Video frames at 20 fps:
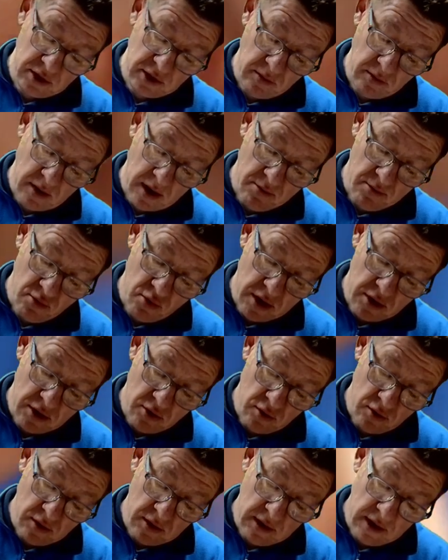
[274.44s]
what I'm going to do
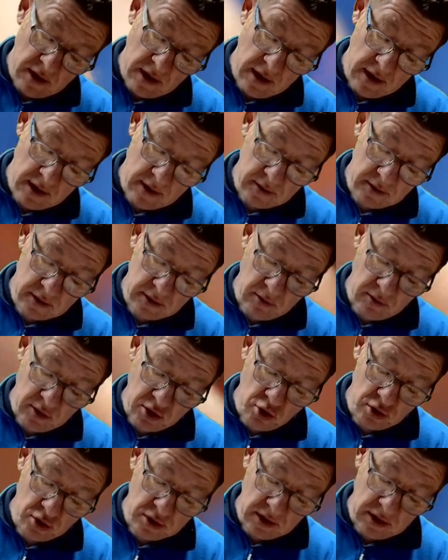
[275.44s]
today, because we're
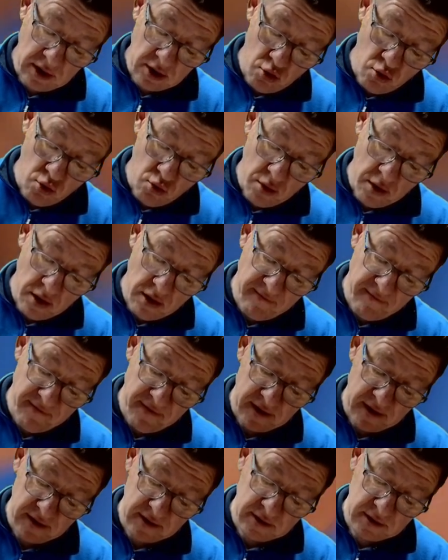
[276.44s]
using the core of the
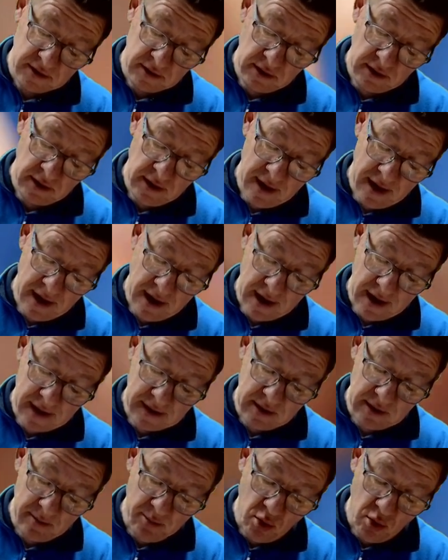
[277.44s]
frits as
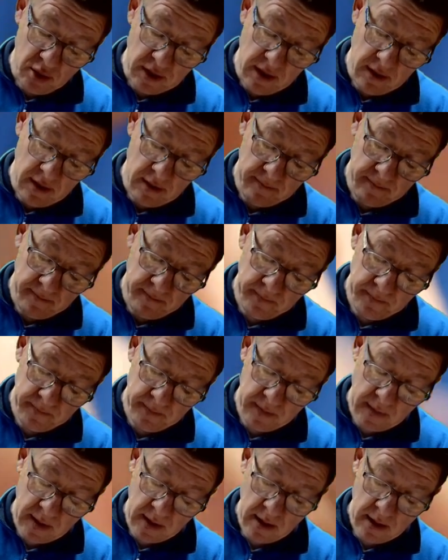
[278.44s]
the body
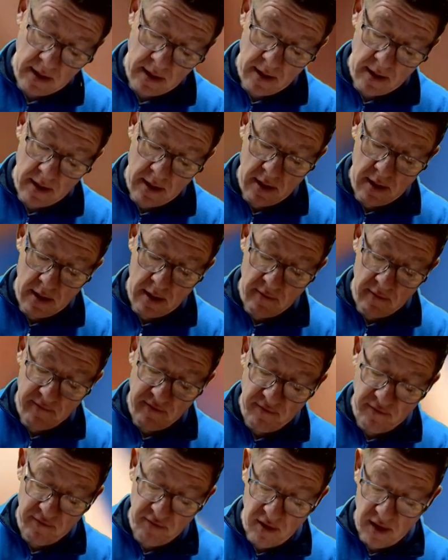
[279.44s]
of the
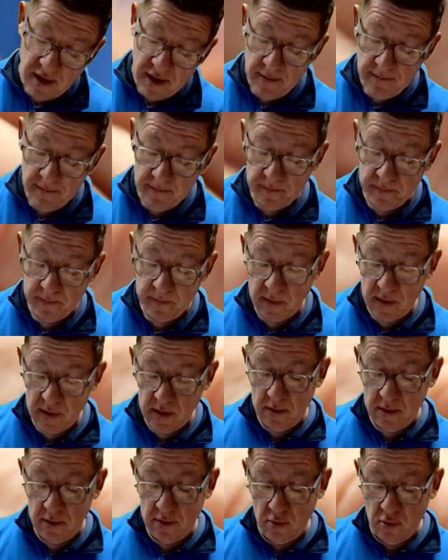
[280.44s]
fly.
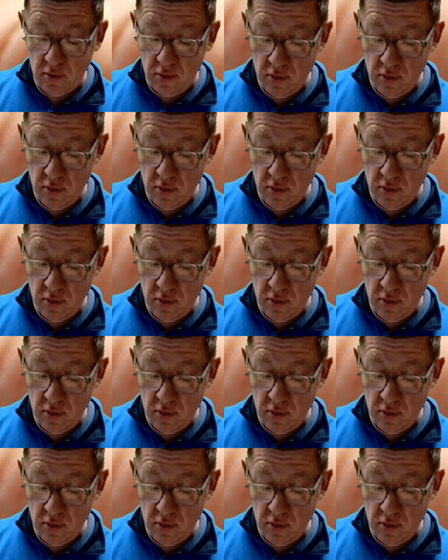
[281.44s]
So